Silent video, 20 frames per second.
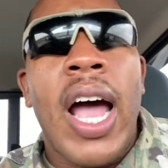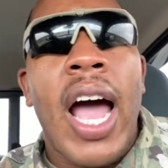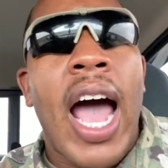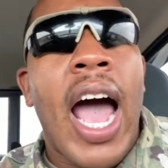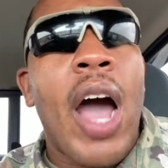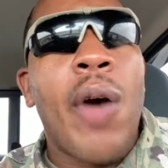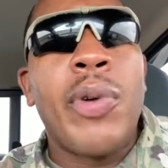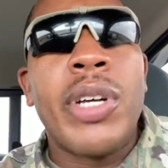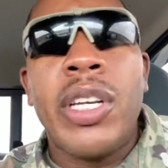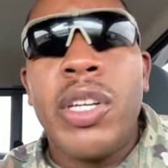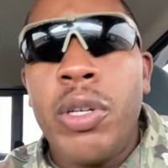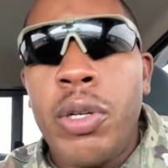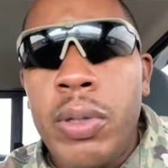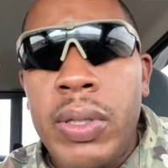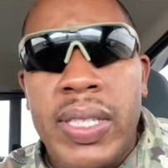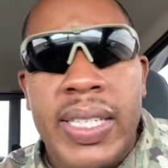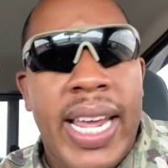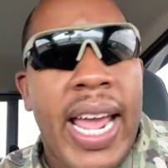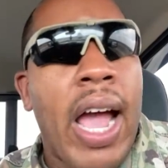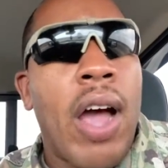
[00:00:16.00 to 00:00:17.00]
I would
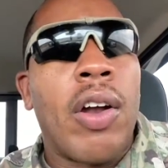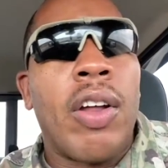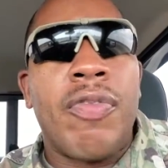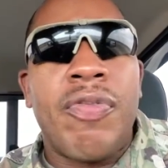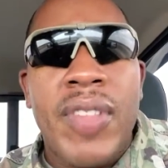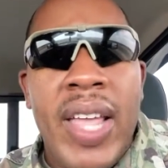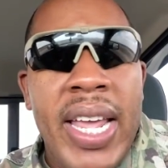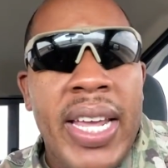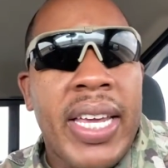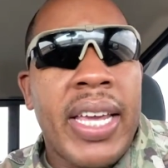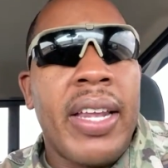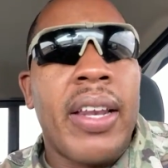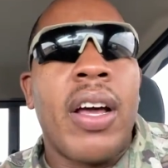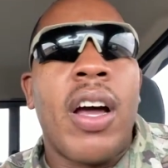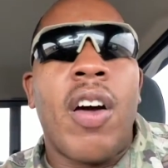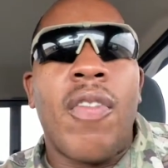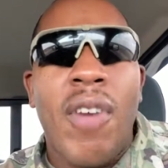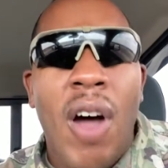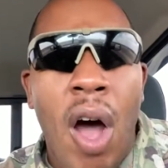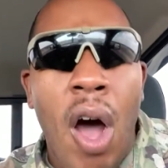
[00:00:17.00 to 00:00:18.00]
lose count of thinking
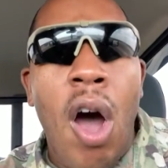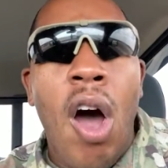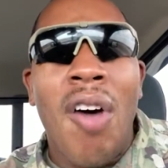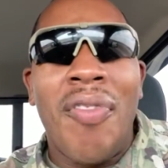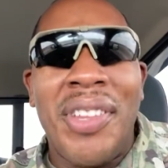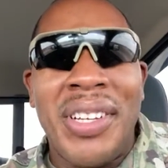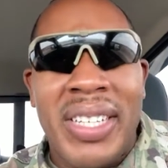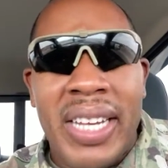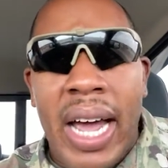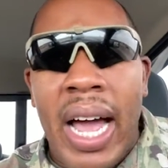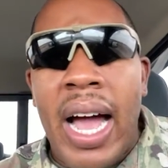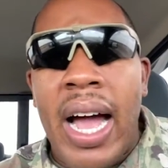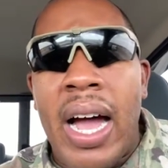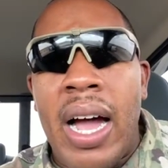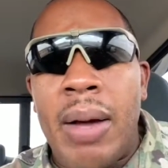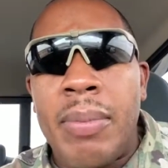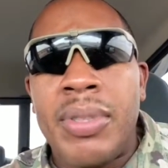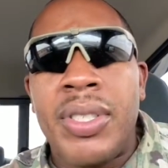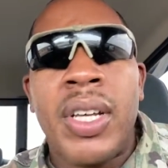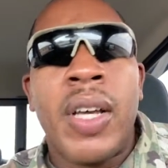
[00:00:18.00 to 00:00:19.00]
of all the
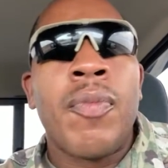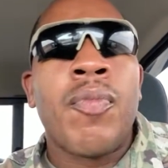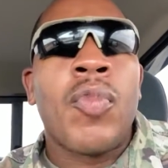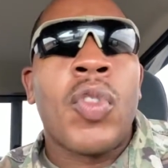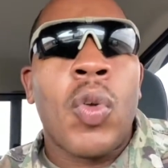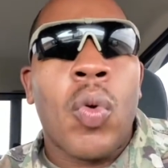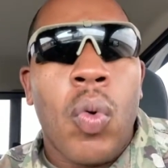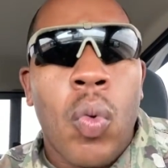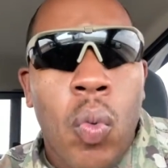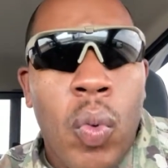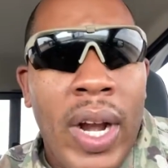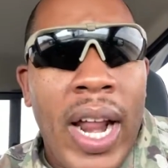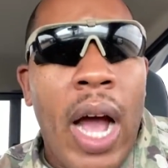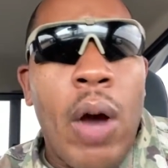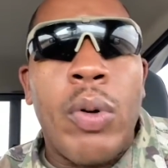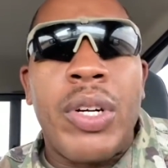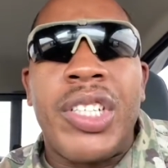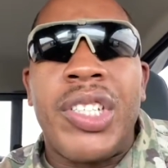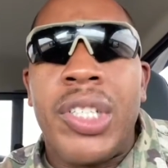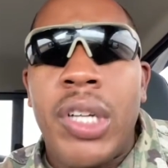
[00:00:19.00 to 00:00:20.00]
times when I
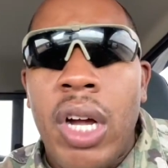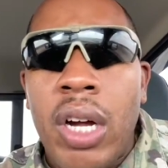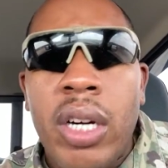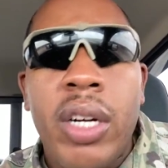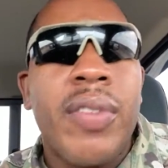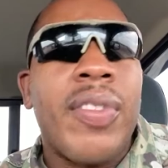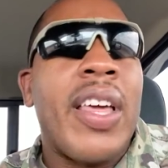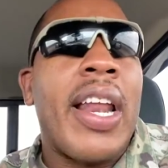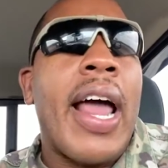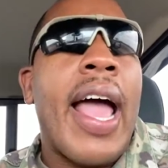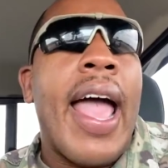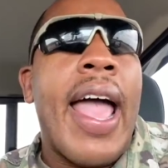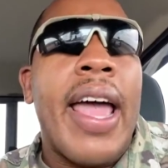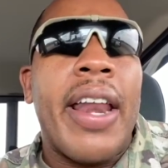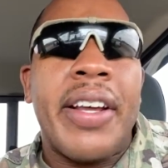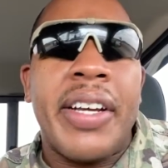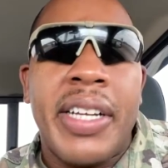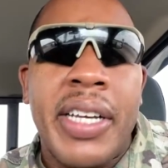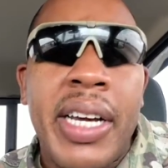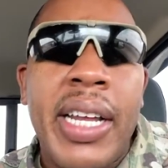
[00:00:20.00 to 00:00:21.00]
was younger that I had
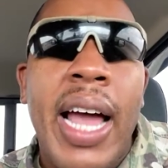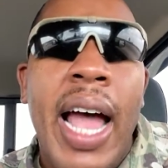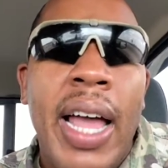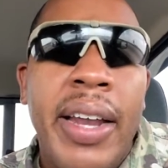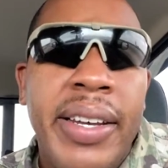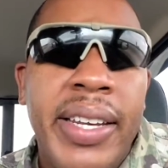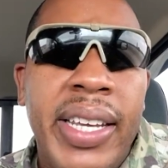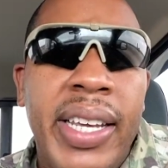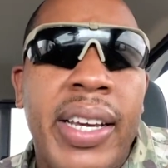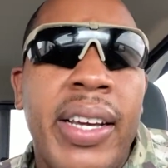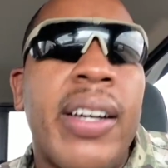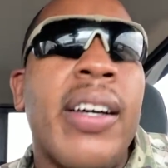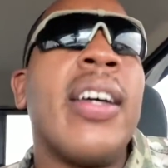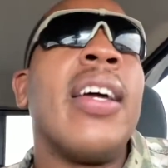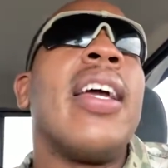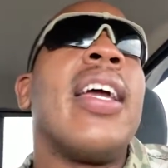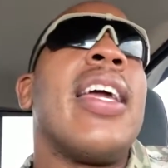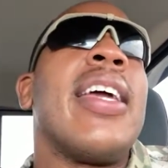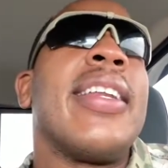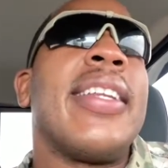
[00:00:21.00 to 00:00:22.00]
a good idea
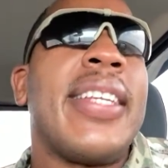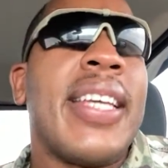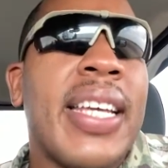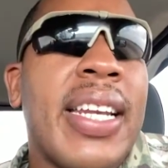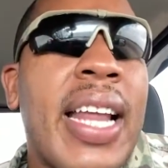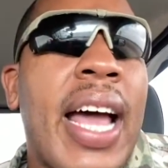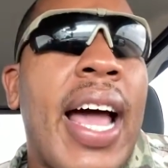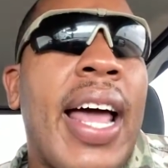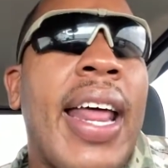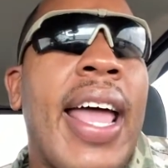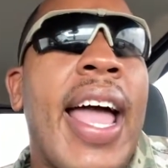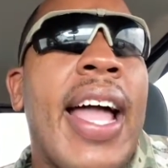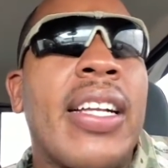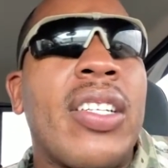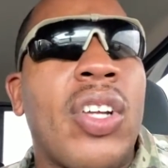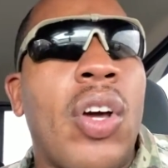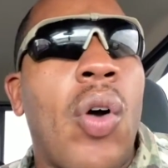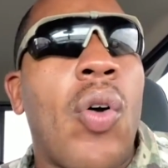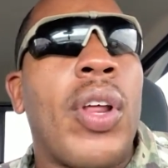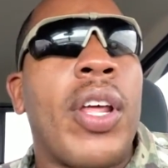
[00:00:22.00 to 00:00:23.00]
and did not
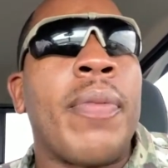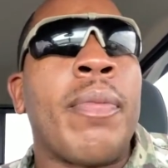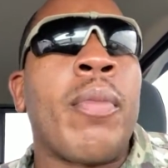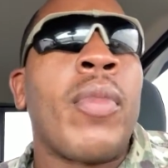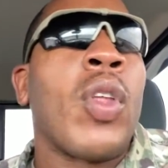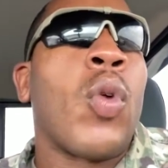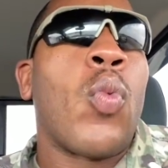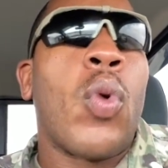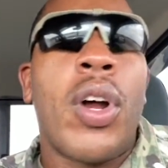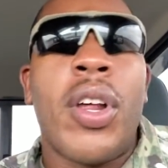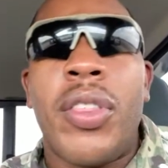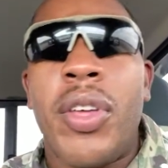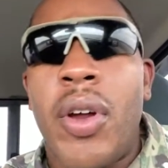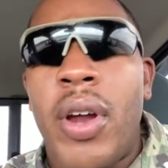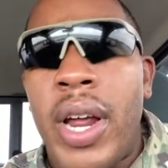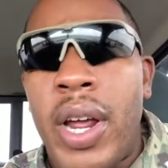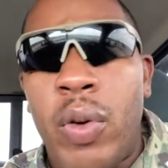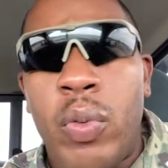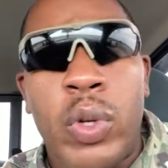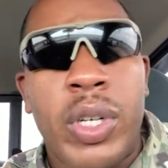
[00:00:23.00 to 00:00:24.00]
act on it whether
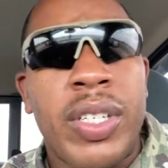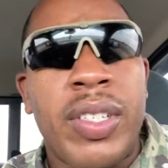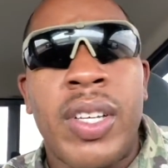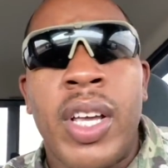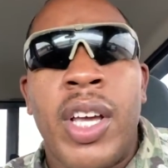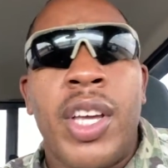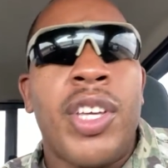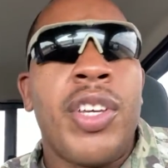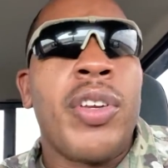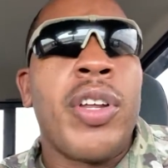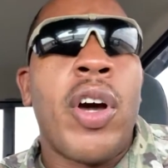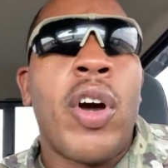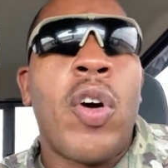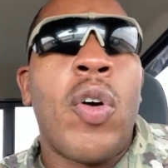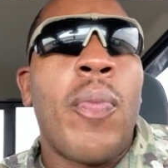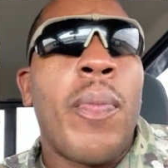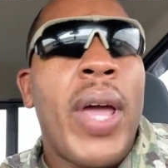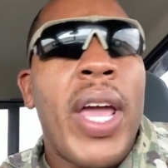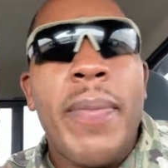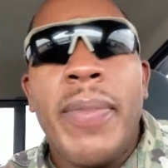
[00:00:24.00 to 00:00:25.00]
it was, you
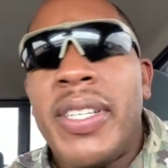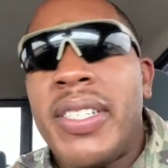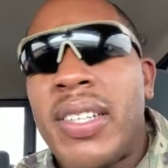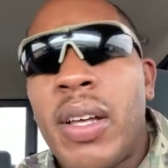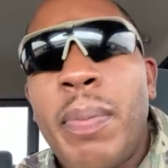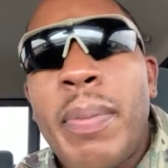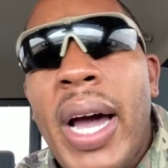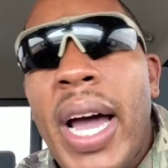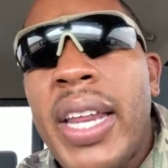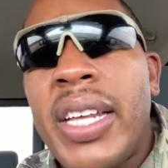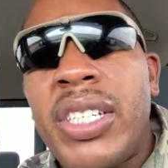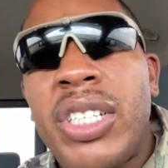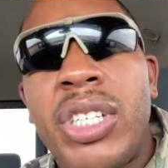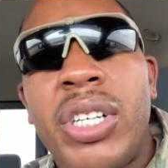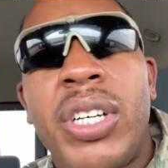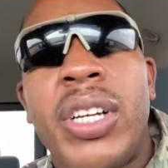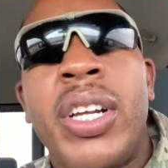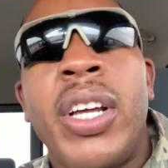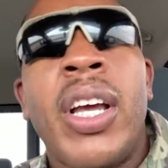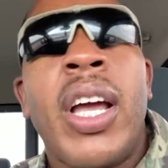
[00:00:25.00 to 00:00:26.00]
know, maybe somebody
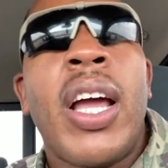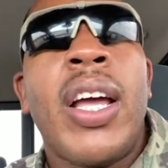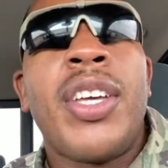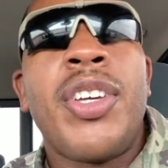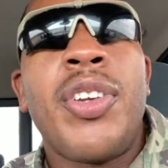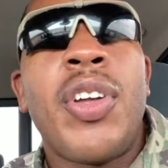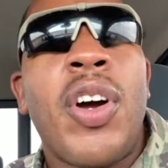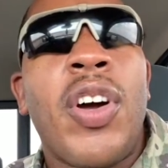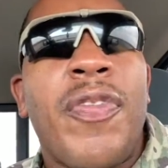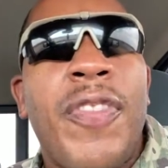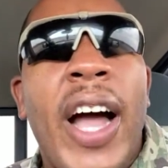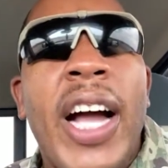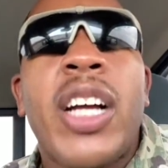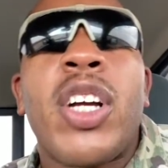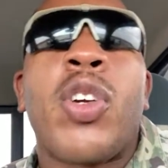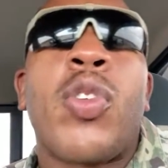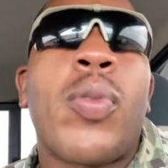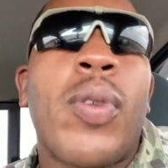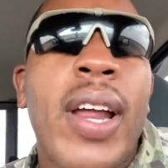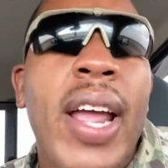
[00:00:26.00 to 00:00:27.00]
should, you know, if I
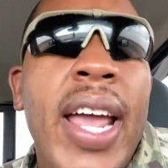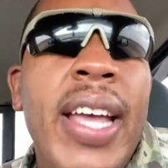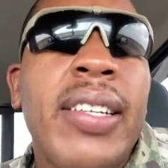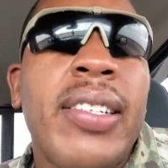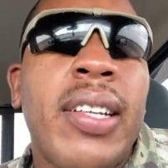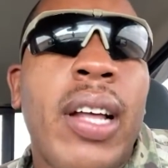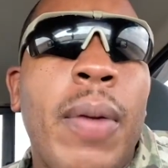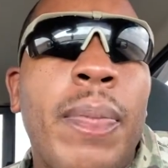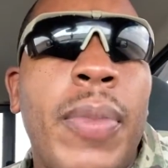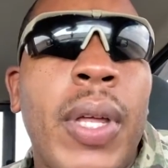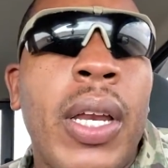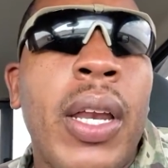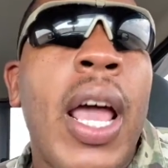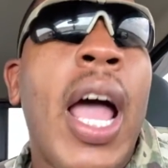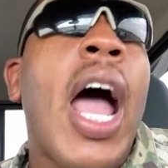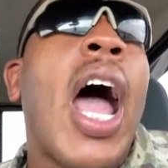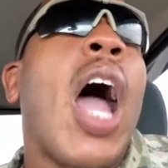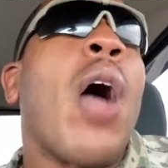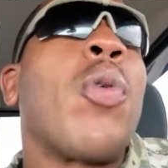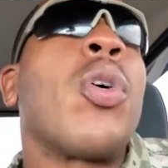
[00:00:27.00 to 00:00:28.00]
could create something,
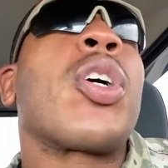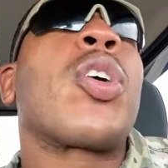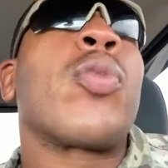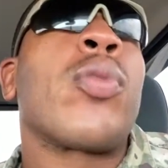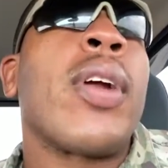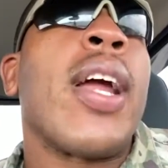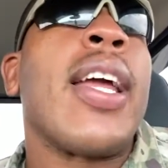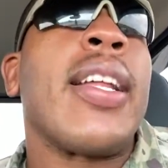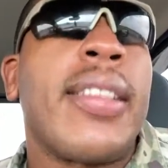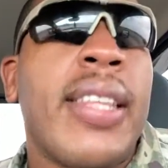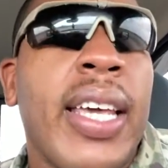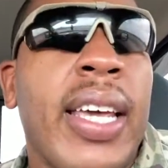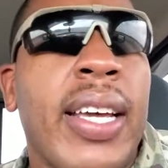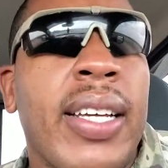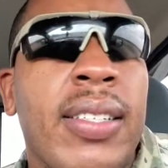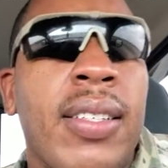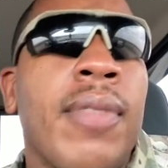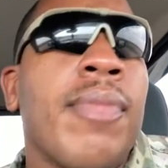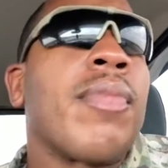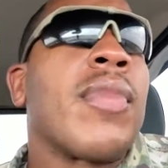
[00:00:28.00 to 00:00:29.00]
I would create
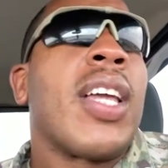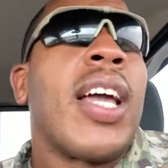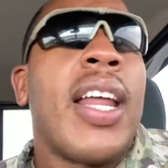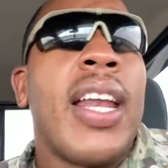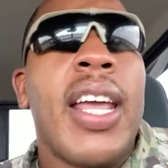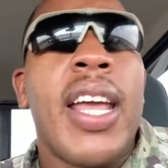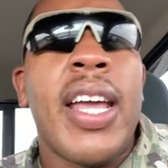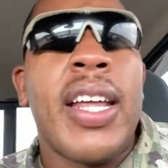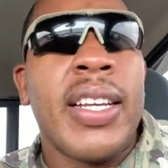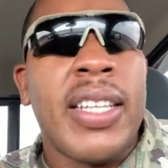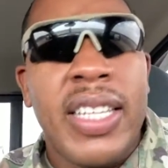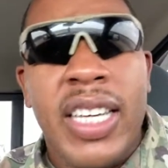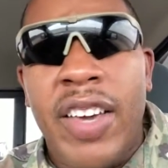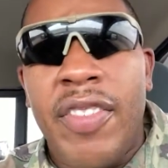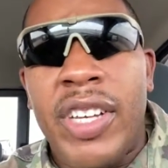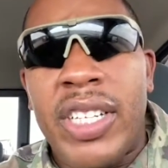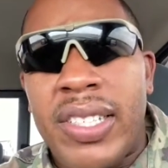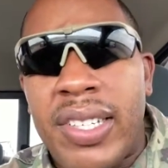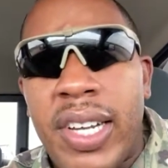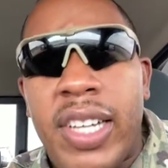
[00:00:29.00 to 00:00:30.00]
this. And then give
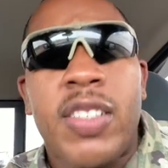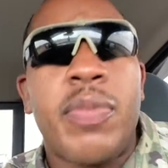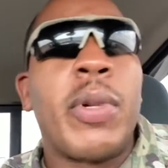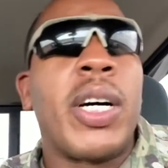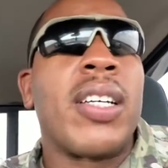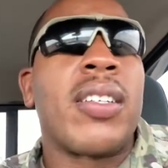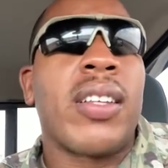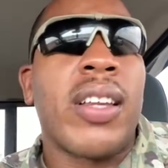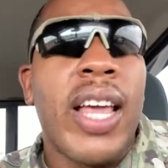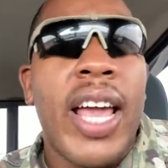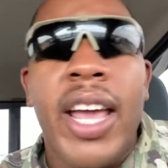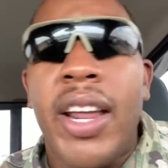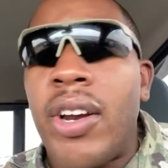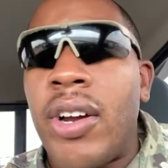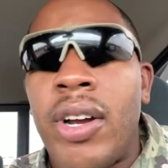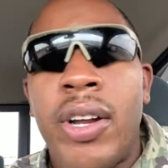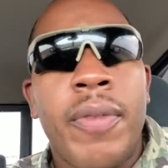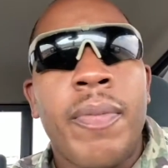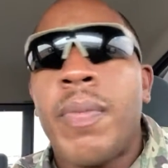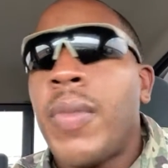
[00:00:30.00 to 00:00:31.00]
it six months
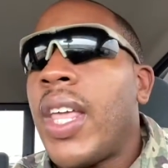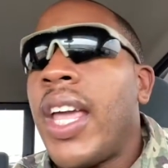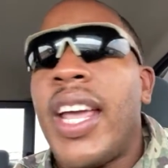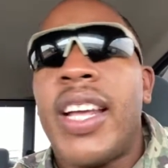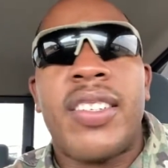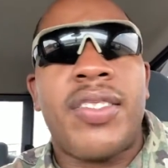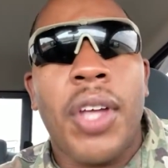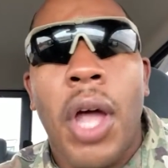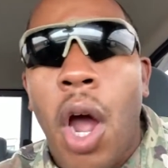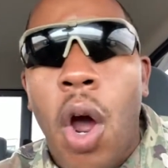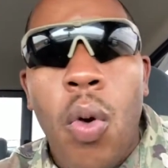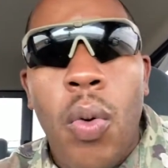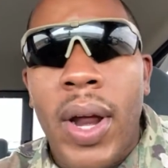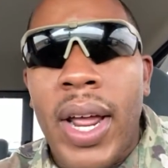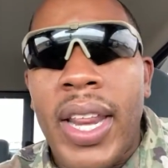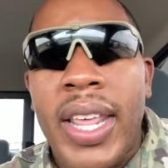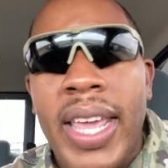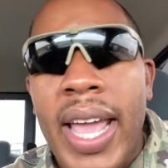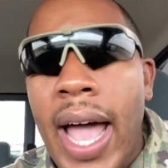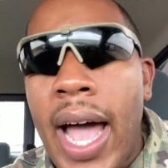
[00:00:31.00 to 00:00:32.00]
later, it's
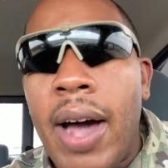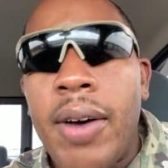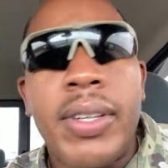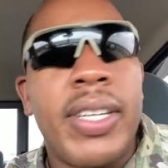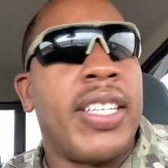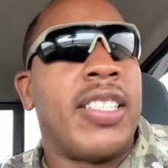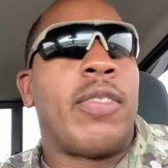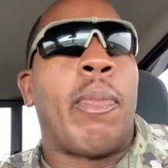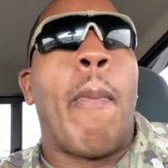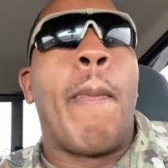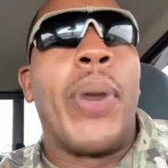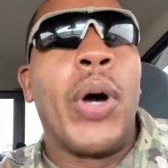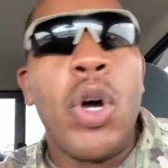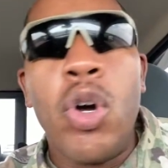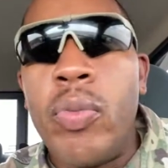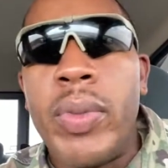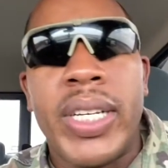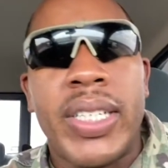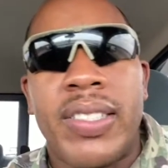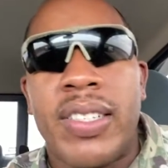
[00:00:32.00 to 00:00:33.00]
already out, it's
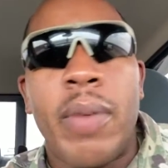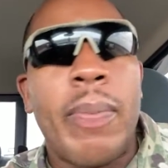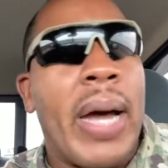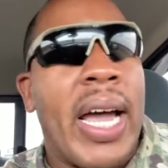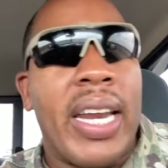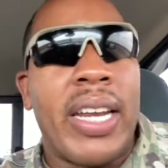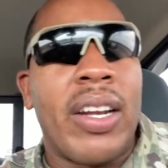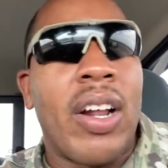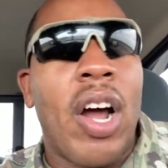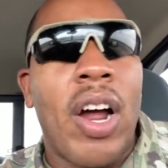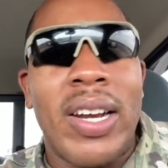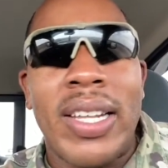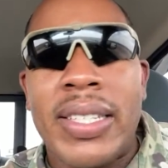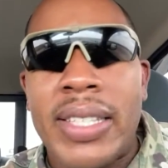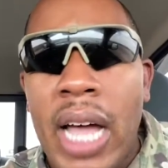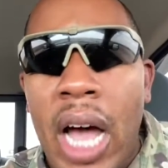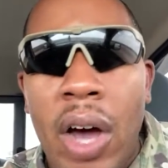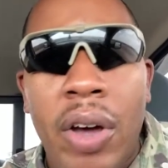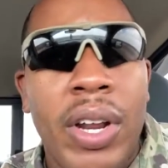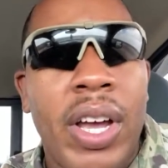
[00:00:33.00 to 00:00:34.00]
booming. Somebody already
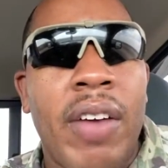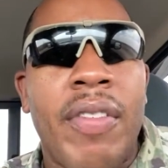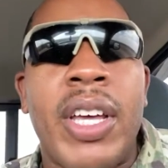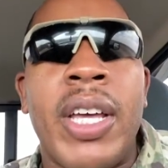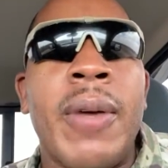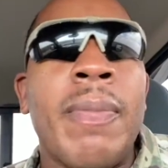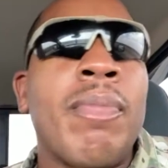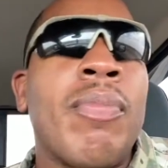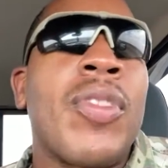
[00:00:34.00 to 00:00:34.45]
thought of it.